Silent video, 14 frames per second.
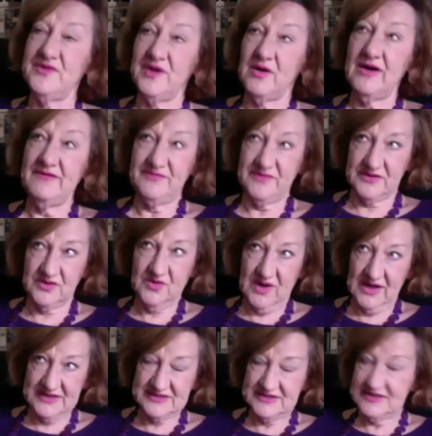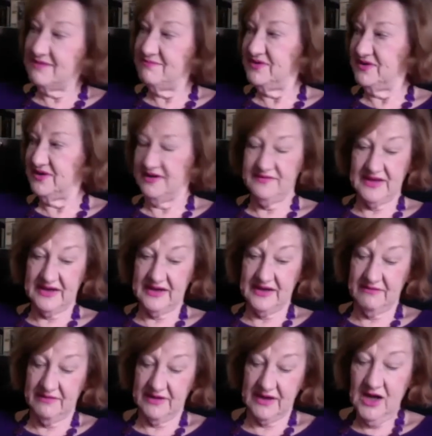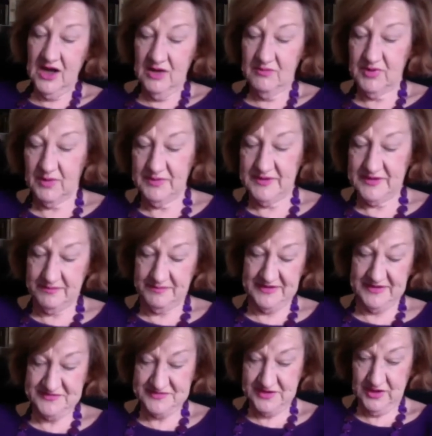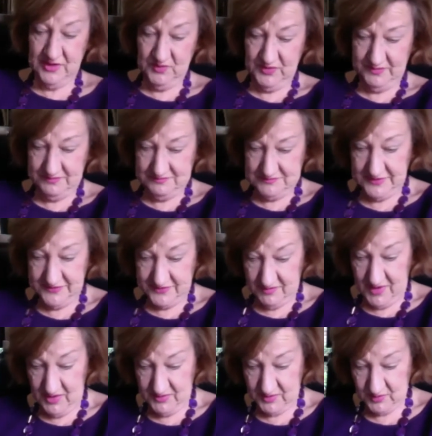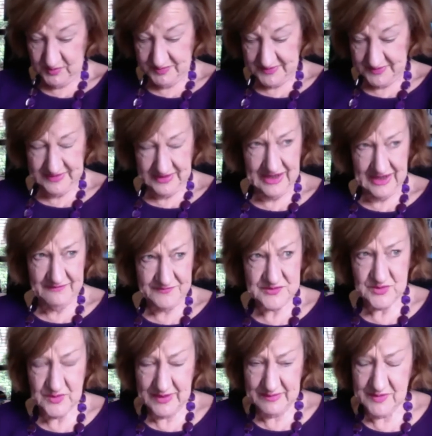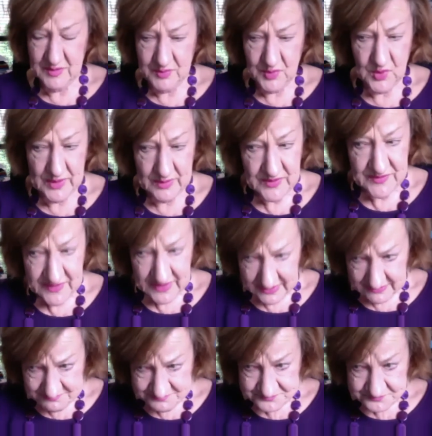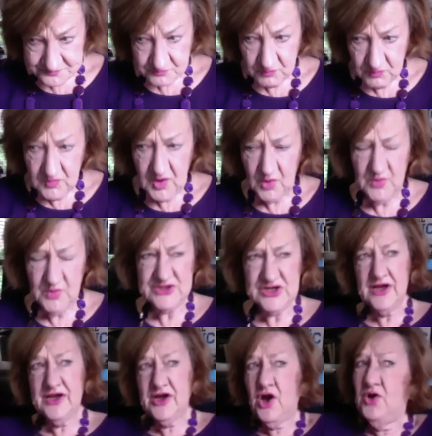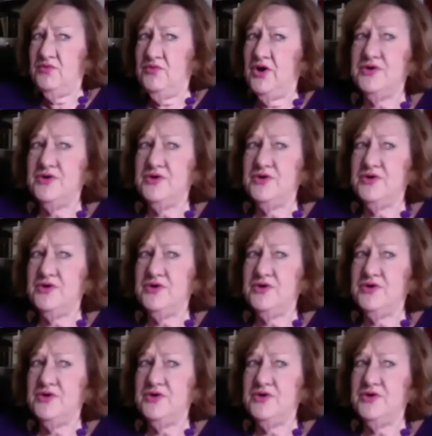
I've written quite a number in that area, probably the best known at the moment would be the F2M, The Boy Within, which I co-wrote